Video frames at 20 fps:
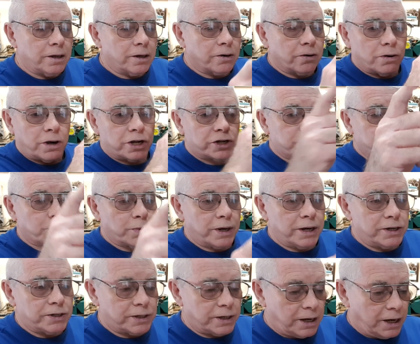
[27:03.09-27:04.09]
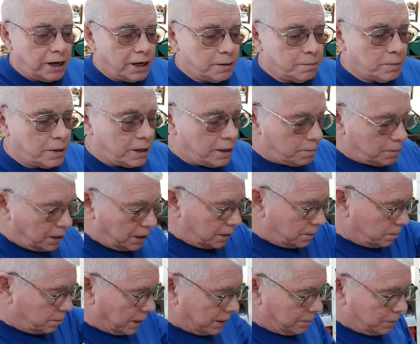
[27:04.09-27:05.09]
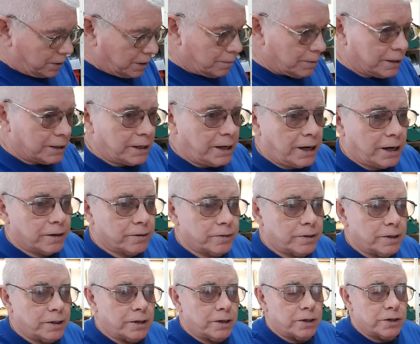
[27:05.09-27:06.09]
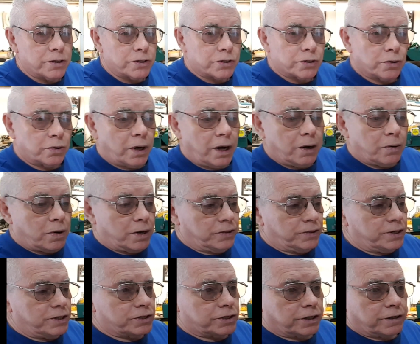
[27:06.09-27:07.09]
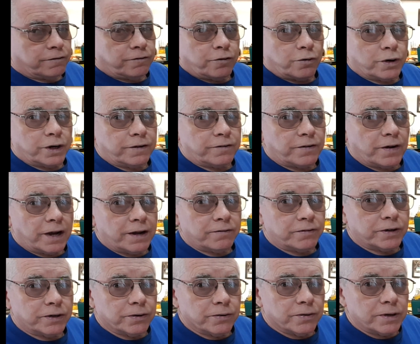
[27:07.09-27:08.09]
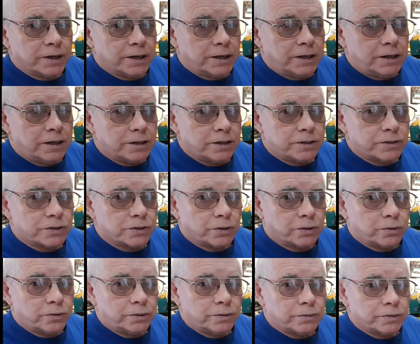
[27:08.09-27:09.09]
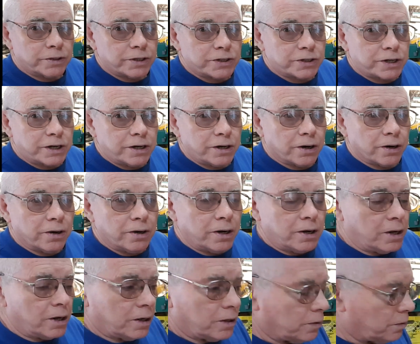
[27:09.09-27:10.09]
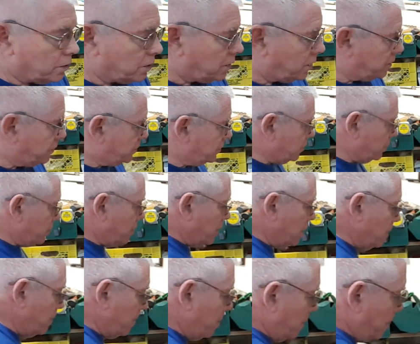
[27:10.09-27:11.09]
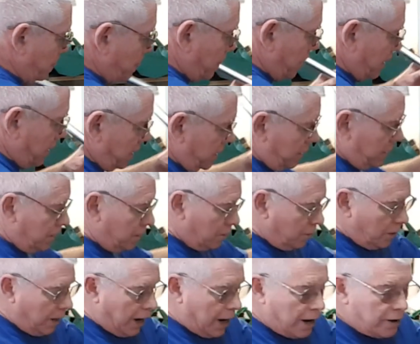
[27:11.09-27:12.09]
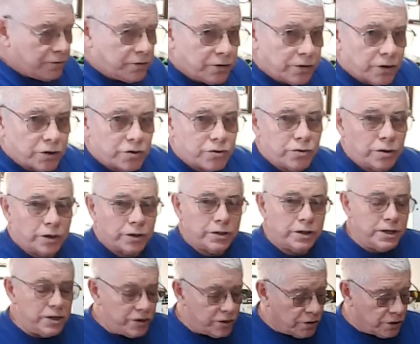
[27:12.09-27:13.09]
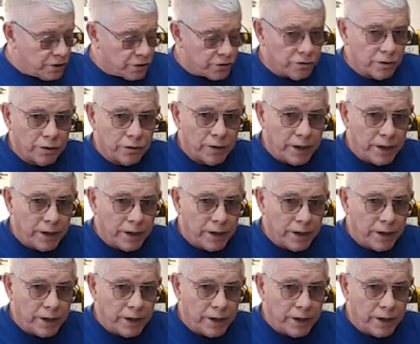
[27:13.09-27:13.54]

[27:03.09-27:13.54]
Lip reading: cross brace and my main pipe coming down. So I want these at a 45 degree. So this here, what I'll do after they're drilled, easier to drill